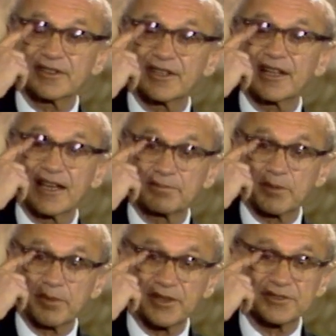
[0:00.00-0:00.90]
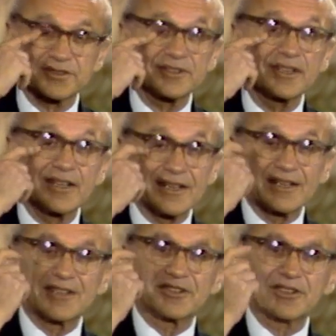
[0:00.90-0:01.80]
that proposal.
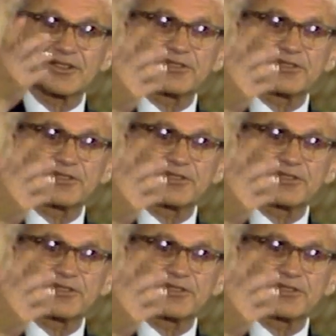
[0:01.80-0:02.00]
There are